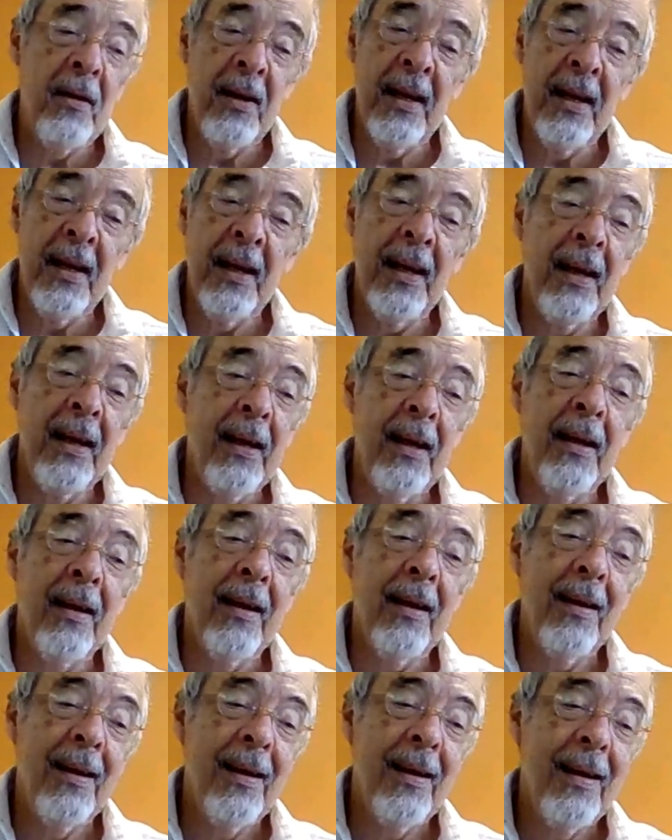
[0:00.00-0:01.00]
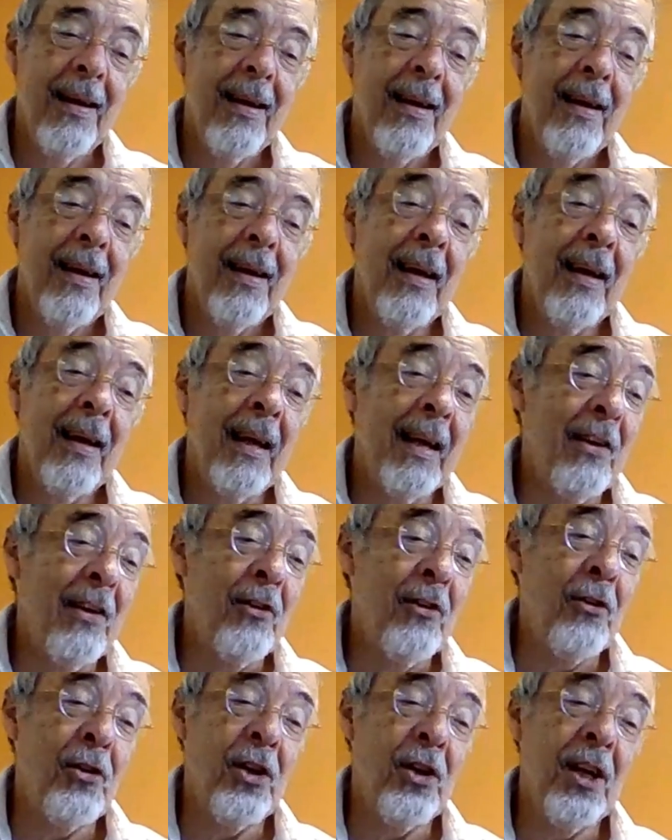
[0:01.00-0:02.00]
D,
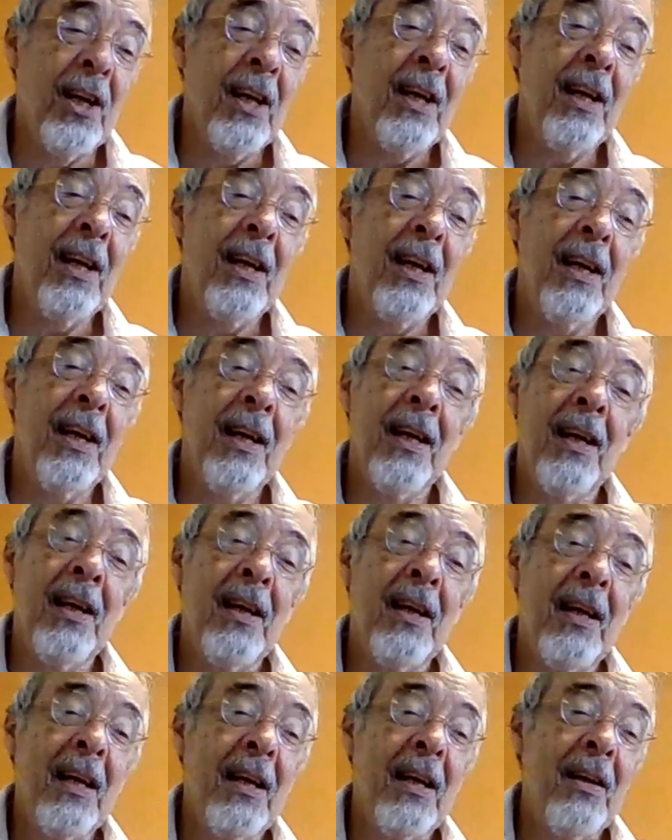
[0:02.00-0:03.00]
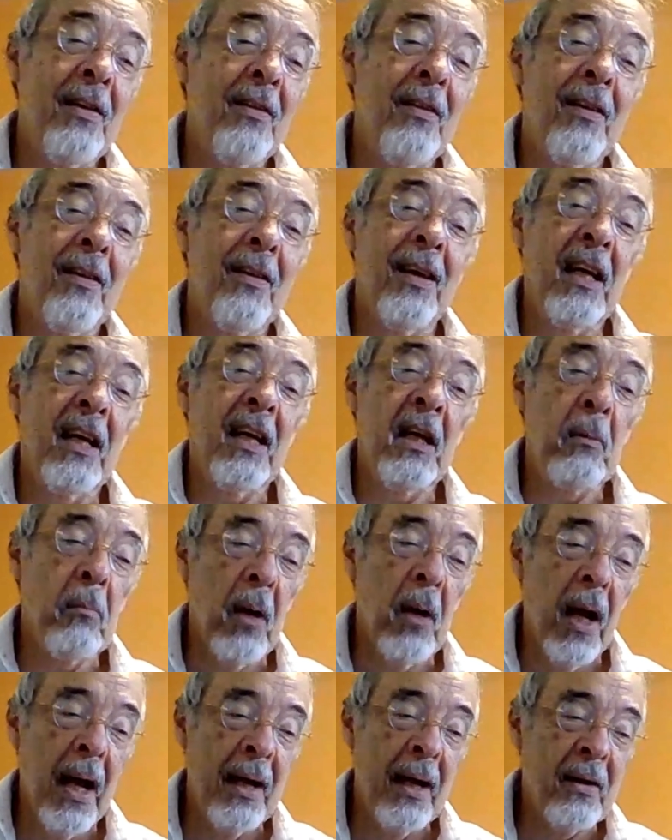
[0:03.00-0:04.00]
is G, and in the E
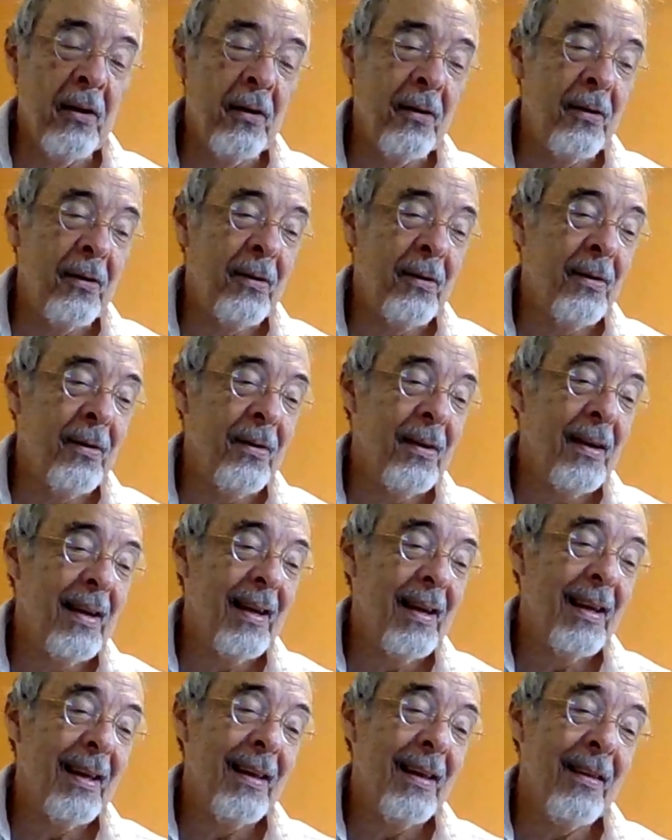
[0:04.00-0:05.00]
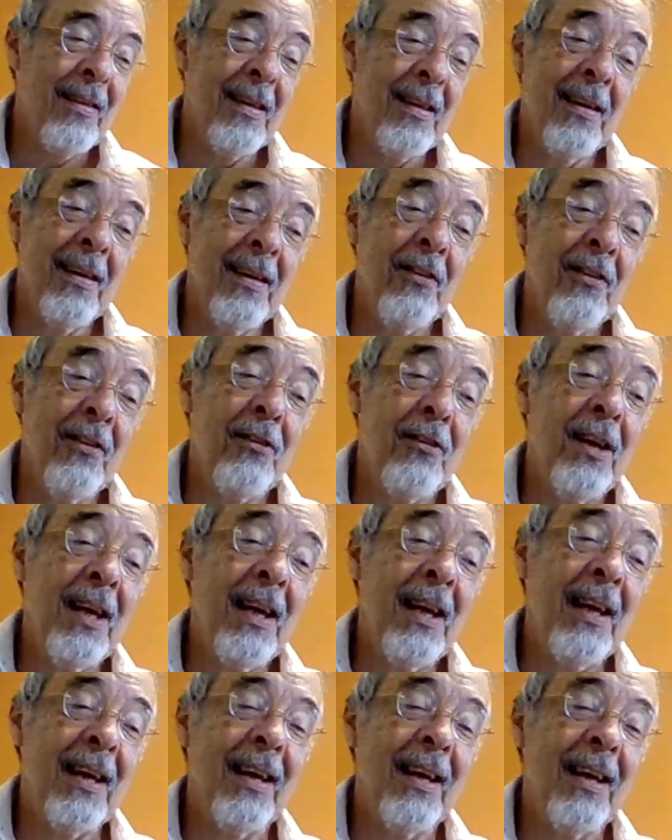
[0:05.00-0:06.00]
minor, the C
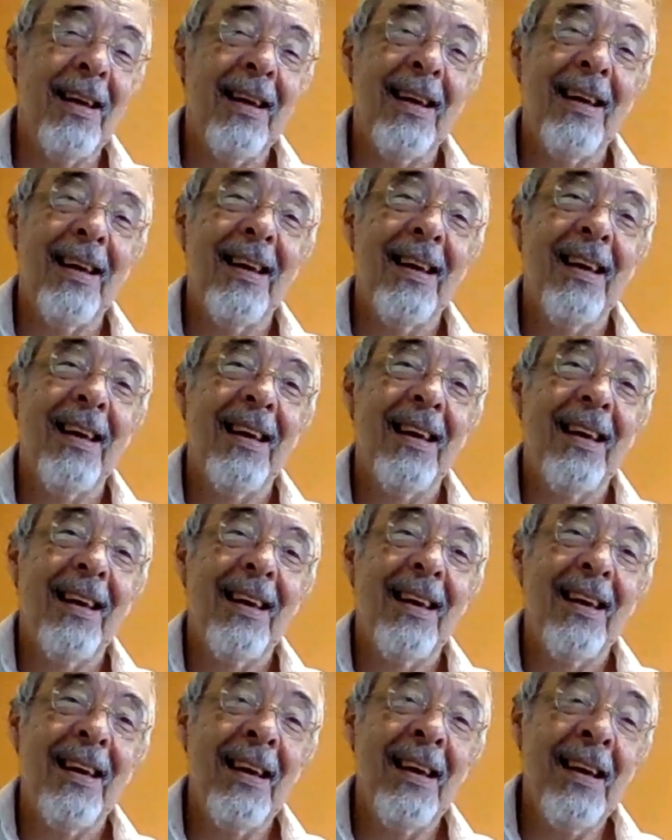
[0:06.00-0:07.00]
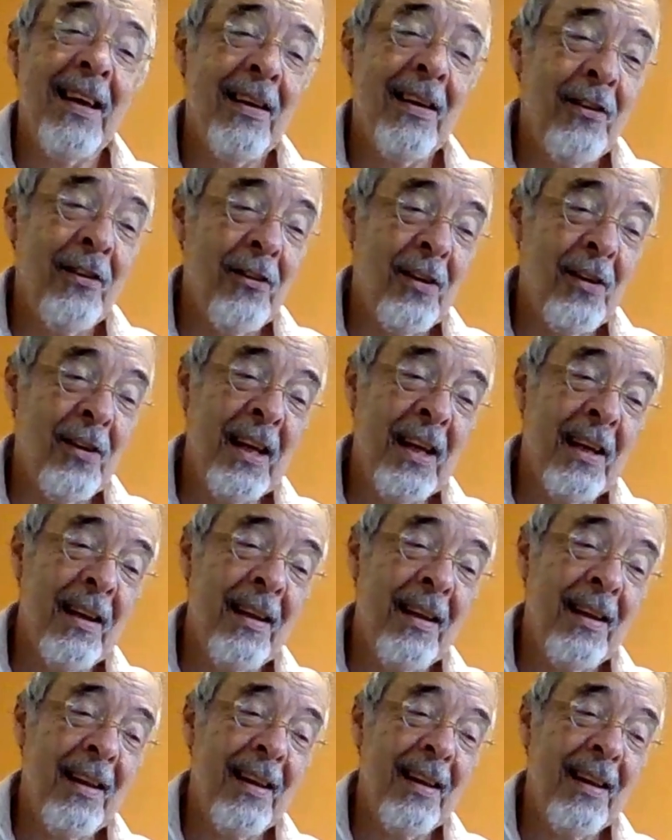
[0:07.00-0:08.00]
is D
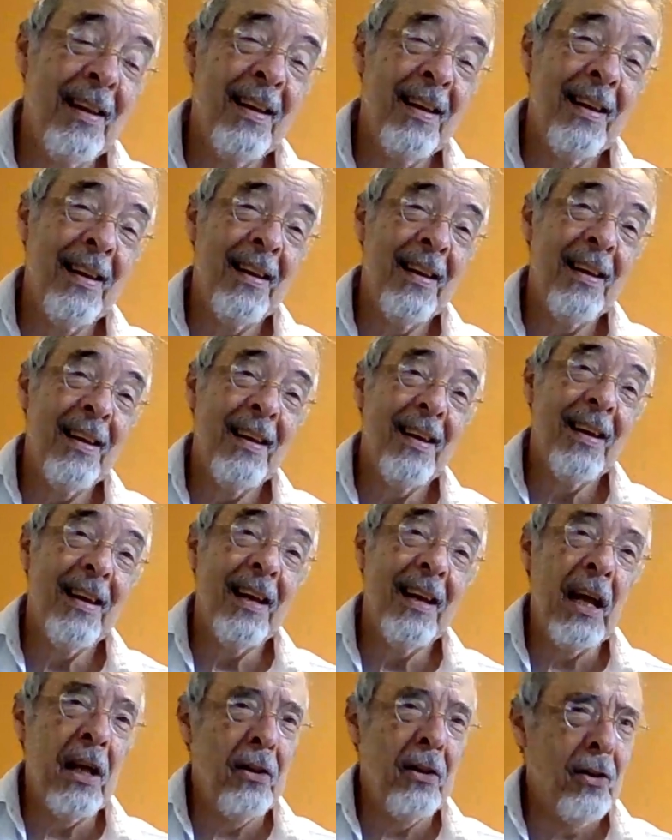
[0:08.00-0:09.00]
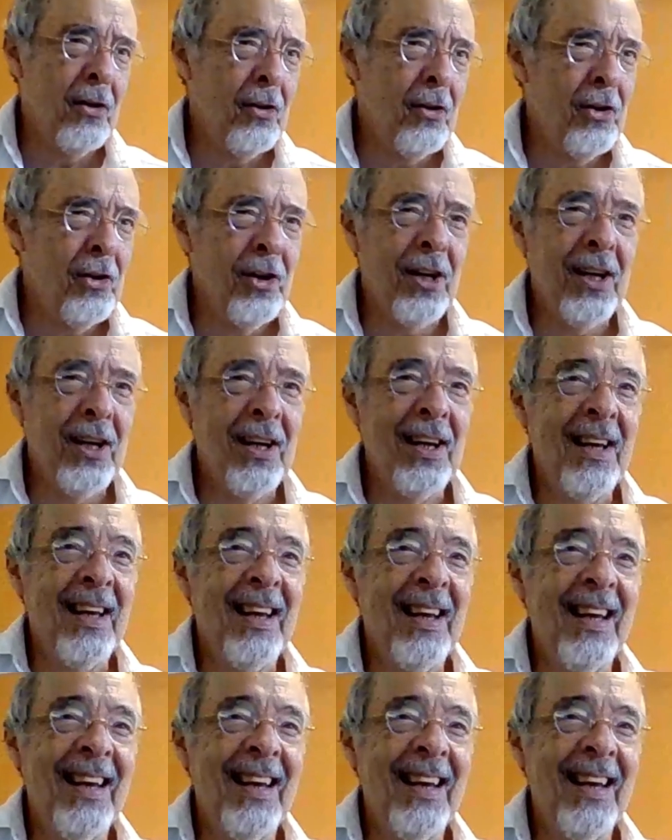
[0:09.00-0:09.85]
in the G.